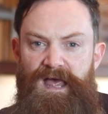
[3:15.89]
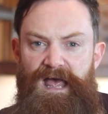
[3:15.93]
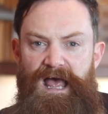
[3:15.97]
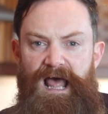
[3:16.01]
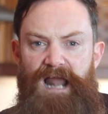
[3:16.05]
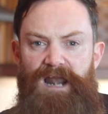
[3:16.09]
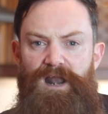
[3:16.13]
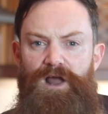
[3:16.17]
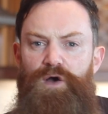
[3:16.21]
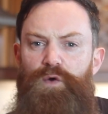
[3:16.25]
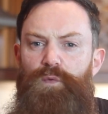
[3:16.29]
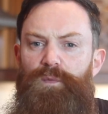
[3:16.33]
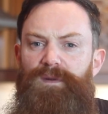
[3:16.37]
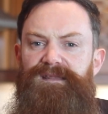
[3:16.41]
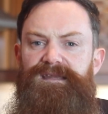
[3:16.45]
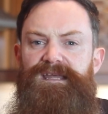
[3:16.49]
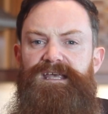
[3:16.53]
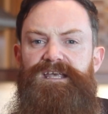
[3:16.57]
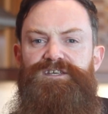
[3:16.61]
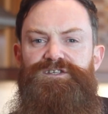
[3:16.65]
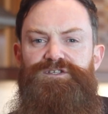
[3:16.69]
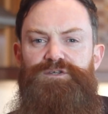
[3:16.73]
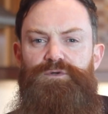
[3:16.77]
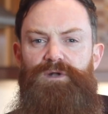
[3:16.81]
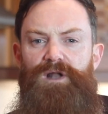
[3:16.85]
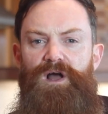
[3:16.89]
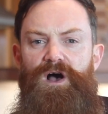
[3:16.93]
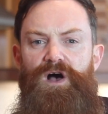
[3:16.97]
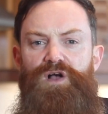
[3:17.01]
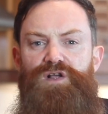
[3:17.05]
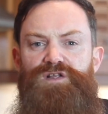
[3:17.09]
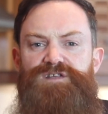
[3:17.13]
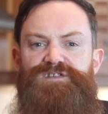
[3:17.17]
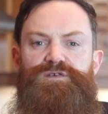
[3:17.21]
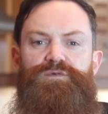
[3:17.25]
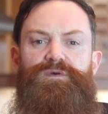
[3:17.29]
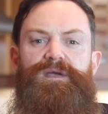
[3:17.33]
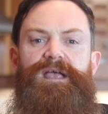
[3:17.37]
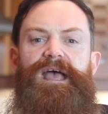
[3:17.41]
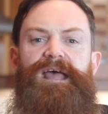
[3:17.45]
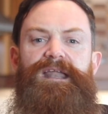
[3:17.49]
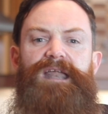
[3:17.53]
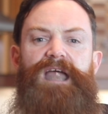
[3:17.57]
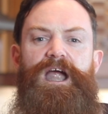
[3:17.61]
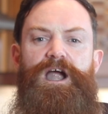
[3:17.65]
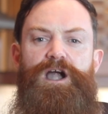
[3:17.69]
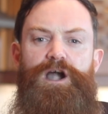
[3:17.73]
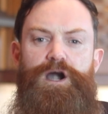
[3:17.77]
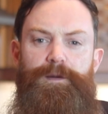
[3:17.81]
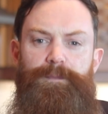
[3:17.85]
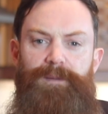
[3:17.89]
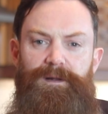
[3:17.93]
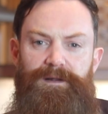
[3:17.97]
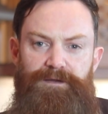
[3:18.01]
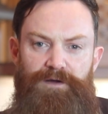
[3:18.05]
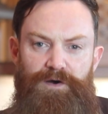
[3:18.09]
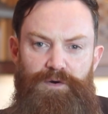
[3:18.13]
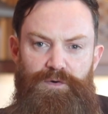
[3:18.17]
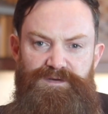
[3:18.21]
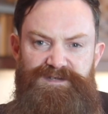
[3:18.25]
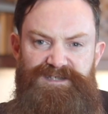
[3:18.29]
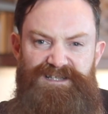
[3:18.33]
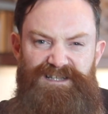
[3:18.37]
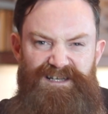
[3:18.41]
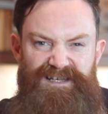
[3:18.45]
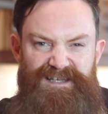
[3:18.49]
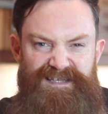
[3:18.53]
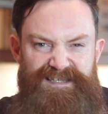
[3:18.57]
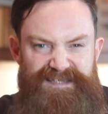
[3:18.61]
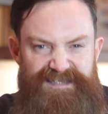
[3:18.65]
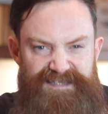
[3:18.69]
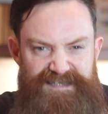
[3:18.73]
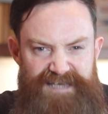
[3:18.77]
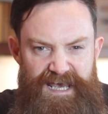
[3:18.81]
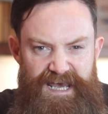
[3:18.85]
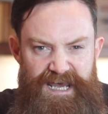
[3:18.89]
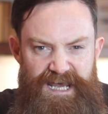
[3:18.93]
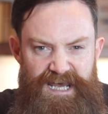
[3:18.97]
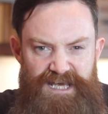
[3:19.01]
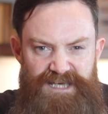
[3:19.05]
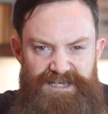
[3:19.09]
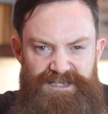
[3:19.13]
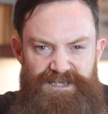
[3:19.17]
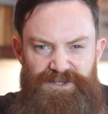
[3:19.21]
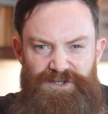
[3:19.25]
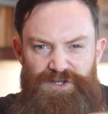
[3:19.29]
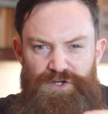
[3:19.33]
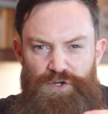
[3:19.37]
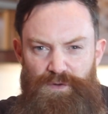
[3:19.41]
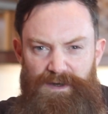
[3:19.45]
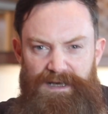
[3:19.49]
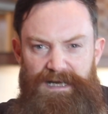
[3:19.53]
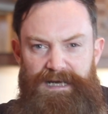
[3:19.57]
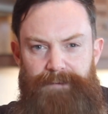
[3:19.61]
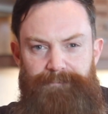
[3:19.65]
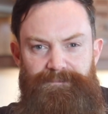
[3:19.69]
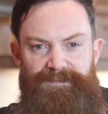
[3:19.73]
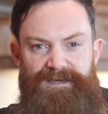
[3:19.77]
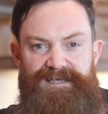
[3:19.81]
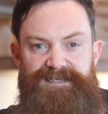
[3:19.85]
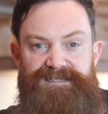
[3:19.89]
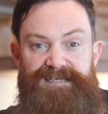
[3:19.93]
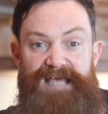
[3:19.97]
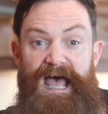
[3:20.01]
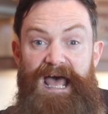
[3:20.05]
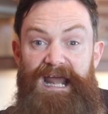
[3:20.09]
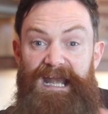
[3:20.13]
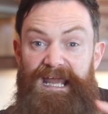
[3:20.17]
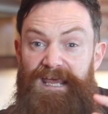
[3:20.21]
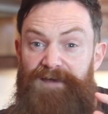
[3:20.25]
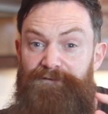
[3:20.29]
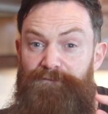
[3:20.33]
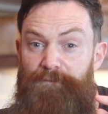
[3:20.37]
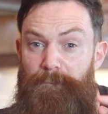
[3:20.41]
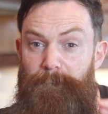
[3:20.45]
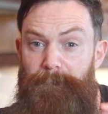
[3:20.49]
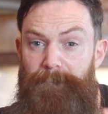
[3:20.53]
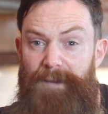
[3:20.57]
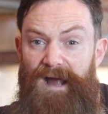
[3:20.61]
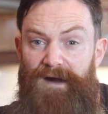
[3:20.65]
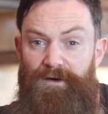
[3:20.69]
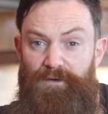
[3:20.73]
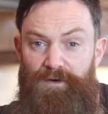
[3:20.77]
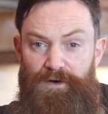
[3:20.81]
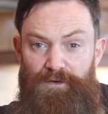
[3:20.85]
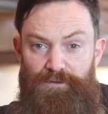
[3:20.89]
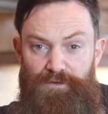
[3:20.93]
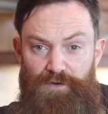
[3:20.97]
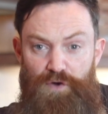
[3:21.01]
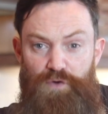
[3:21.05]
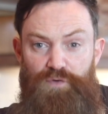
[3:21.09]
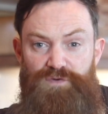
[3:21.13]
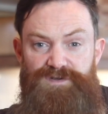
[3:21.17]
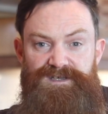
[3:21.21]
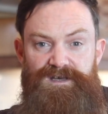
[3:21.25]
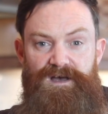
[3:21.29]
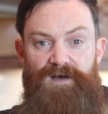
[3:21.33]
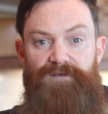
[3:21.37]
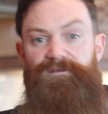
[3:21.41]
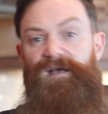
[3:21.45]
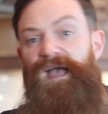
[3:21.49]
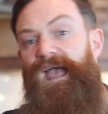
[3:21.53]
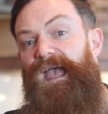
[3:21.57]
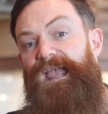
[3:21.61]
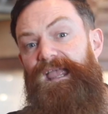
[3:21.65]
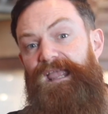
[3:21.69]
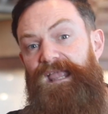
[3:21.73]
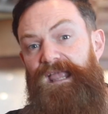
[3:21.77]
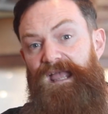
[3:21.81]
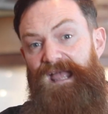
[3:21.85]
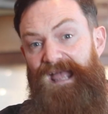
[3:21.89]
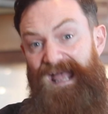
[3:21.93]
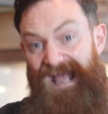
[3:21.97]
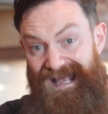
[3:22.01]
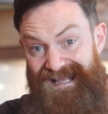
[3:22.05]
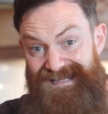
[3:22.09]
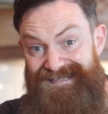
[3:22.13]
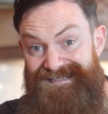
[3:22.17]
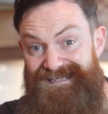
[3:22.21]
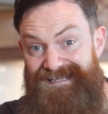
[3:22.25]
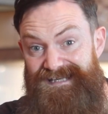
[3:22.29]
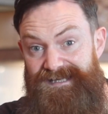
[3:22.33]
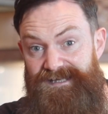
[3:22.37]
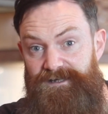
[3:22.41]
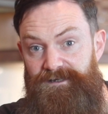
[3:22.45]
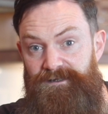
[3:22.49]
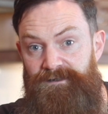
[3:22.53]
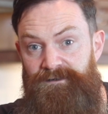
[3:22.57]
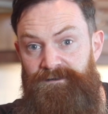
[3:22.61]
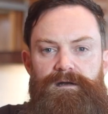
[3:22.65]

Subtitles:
Along with these, you'll also get herbal notes like sage and eucalyptus, and even background notes of hay and cedar.